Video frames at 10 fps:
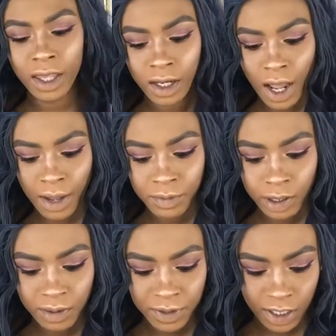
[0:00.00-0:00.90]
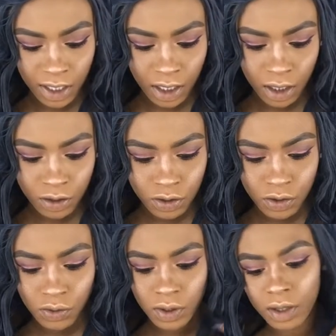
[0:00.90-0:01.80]
And I'm going to be
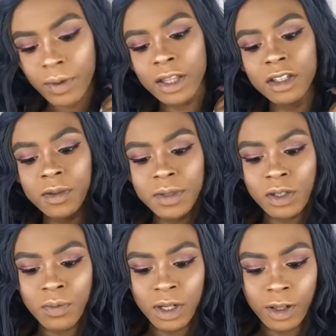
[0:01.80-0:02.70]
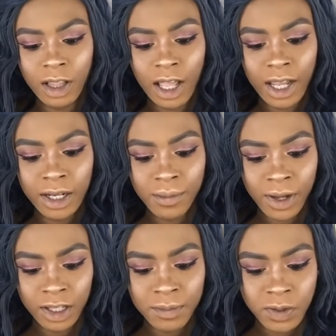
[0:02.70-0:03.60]
doing my lips, so I'm going to line
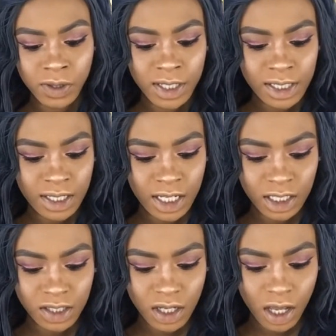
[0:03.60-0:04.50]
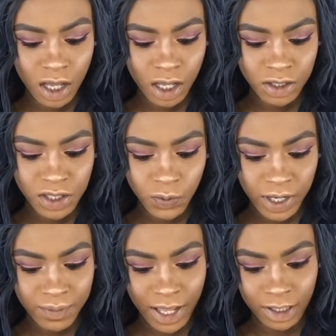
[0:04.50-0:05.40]
my lips with this NYX
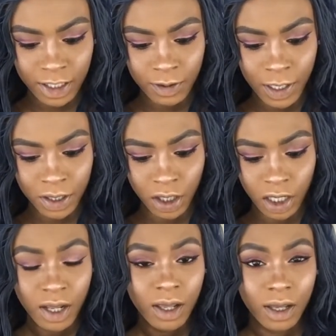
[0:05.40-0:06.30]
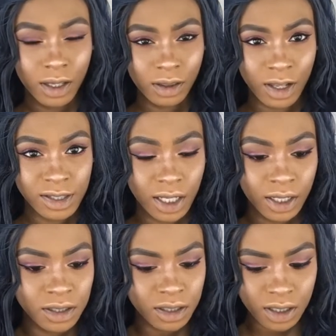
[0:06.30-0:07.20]
Suede Matte Lip Liner in Los
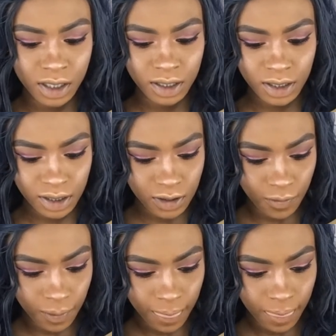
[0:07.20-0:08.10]
Angeles.